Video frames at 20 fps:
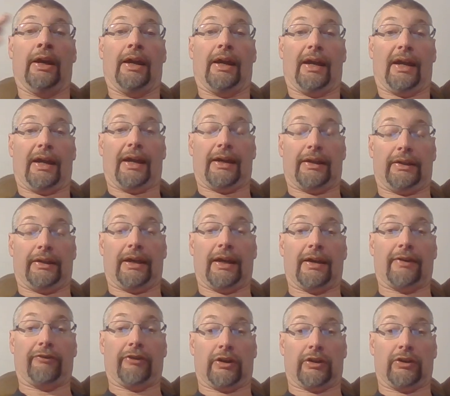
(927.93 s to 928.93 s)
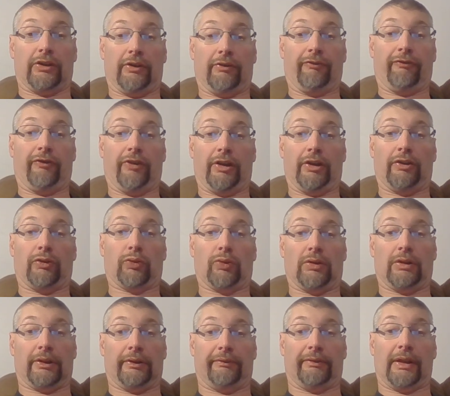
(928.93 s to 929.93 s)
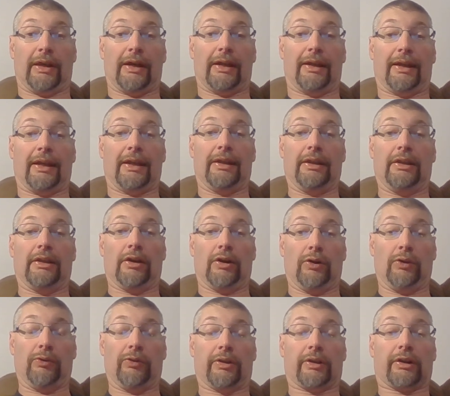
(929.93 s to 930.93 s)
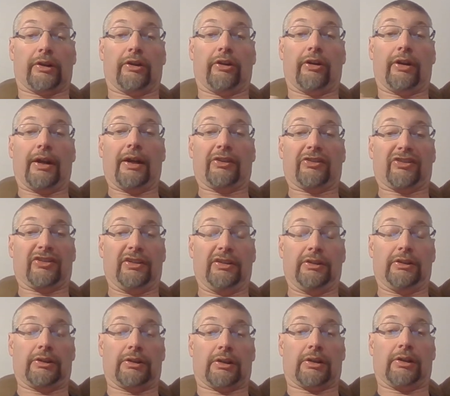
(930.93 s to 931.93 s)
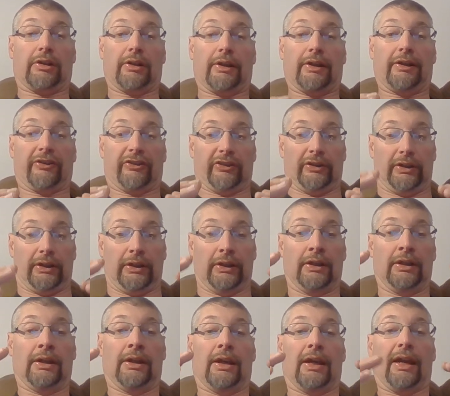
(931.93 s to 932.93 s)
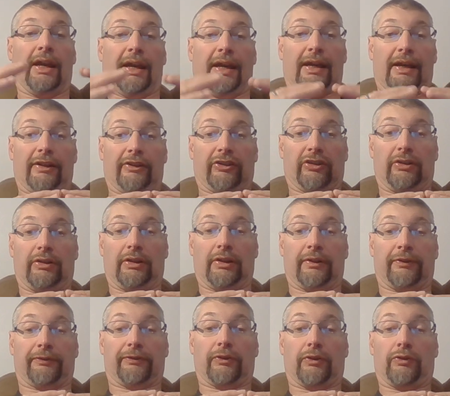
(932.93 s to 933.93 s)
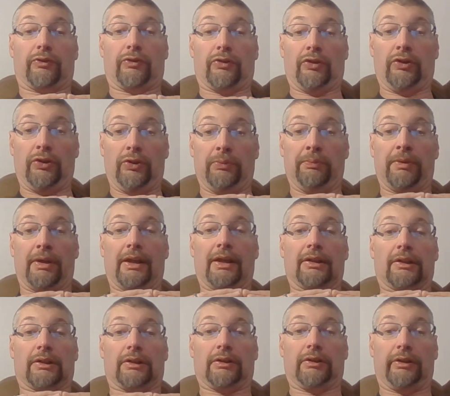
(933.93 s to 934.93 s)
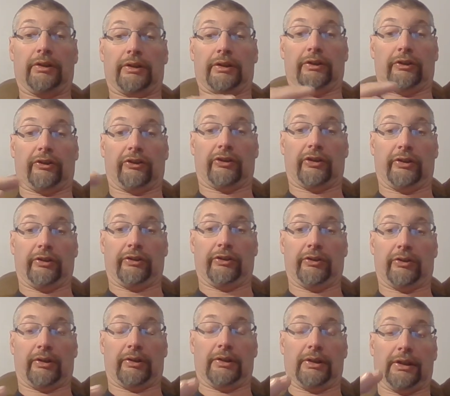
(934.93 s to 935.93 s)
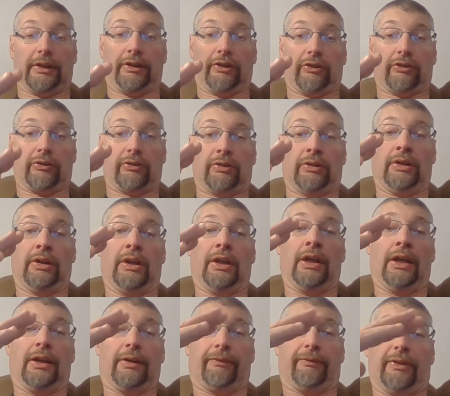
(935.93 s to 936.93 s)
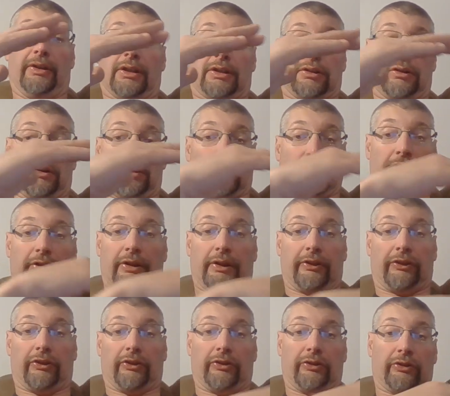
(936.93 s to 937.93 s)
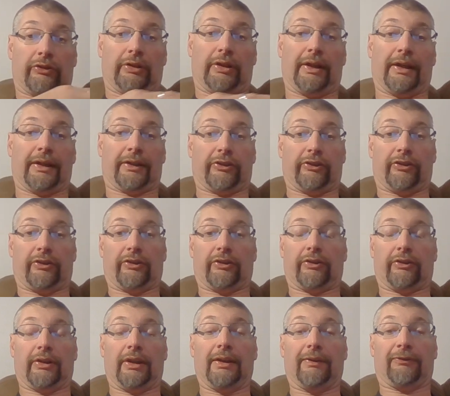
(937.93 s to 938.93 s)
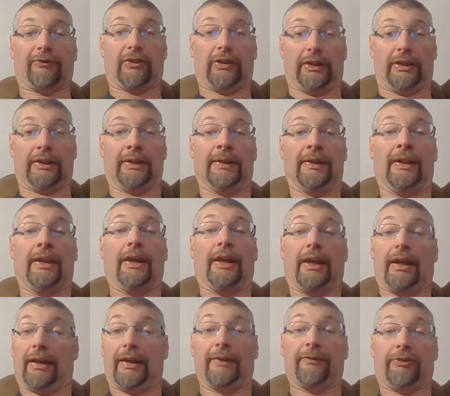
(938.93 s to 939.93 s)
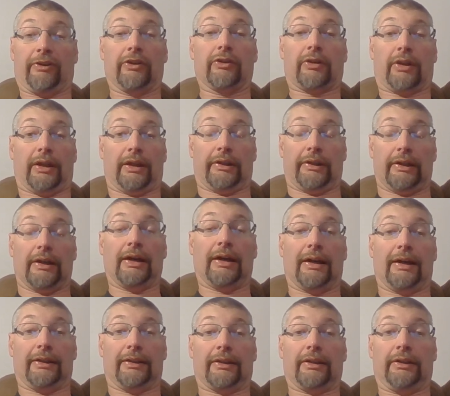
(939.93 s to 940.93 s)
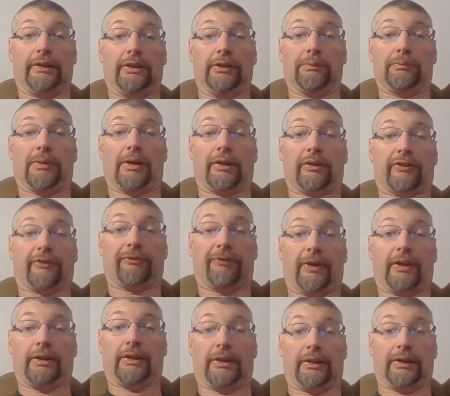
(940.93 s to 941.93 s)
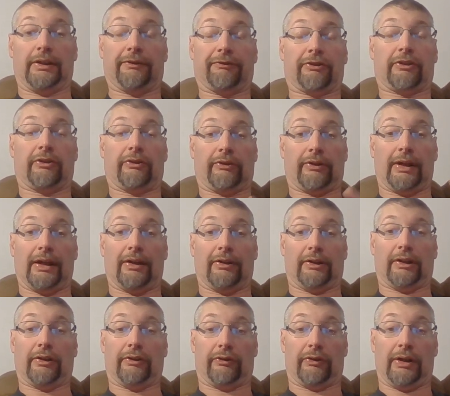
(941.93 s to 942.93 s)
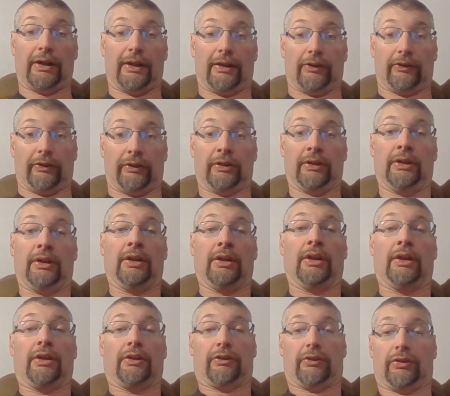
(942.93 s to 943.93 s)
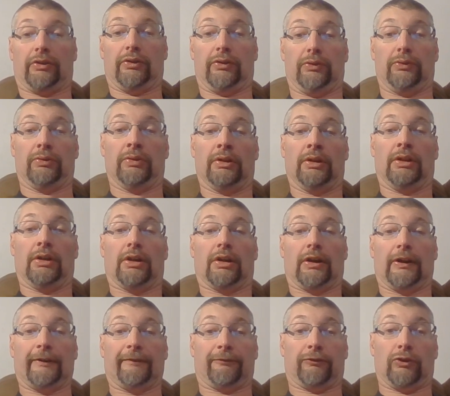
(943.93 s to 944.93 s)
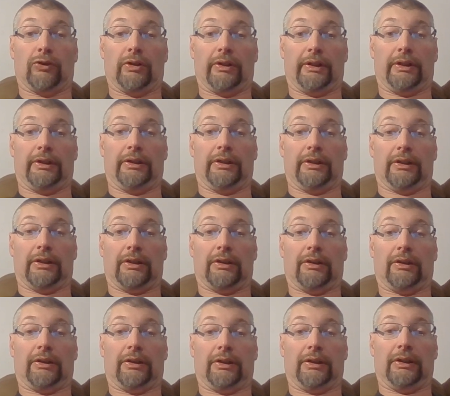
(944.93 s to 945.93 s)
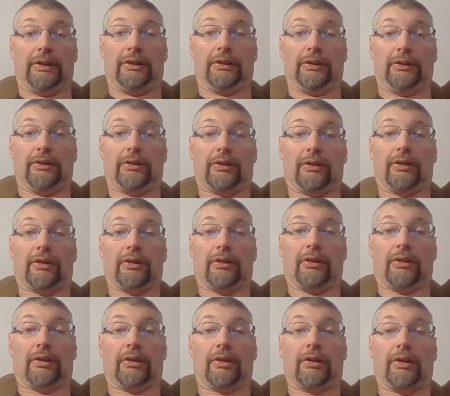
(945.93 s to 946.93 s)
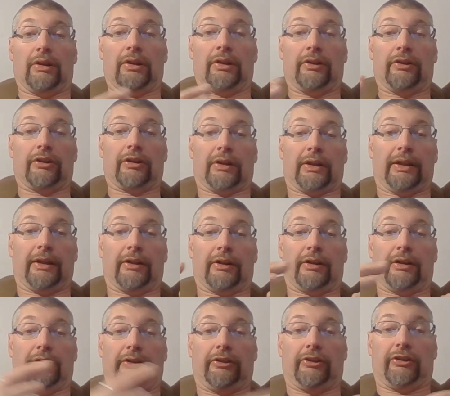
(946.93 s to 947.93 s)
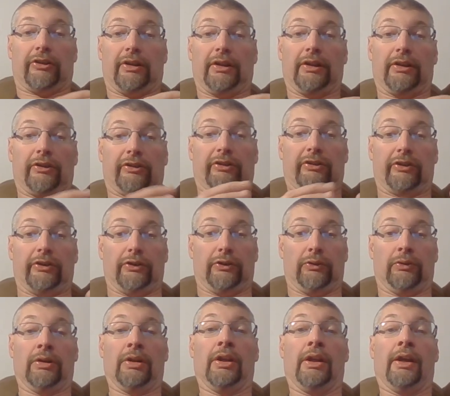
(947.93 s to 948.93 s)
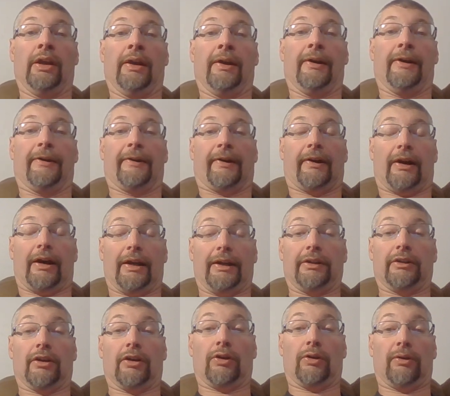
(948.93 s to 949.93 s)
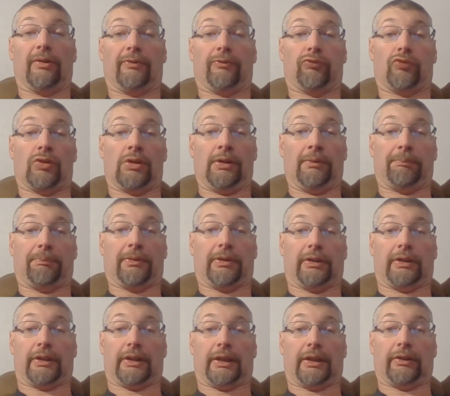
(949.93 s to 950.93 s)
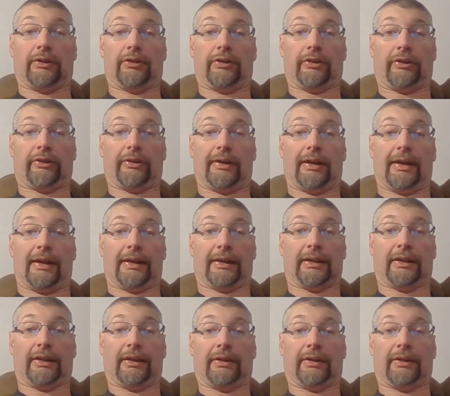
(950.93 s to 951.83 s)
and have a good visual of that, and know the crossing you're crossing has enough room and clearance that you can get your vehicle across those tracks safely. If you cannot, then you must find a different route around to avoid the undercarriage issue. I know of one particular track